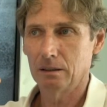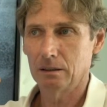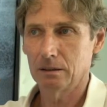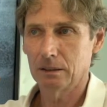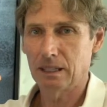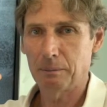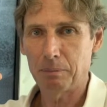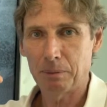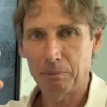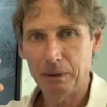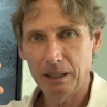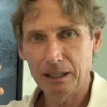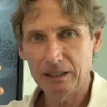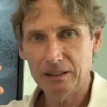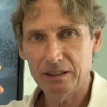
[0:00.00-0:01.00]

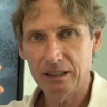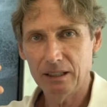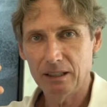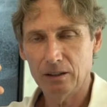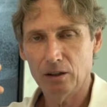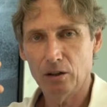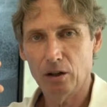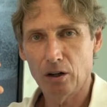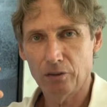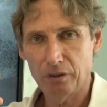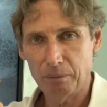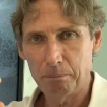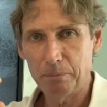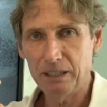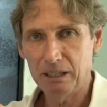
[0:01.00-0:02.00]
capability of the
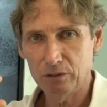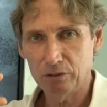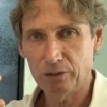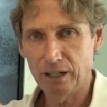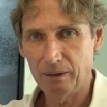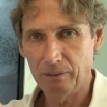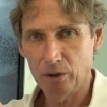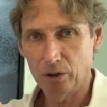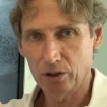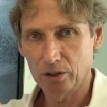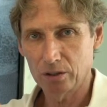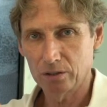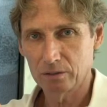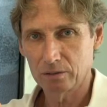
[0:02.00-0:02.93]
PEEK framework.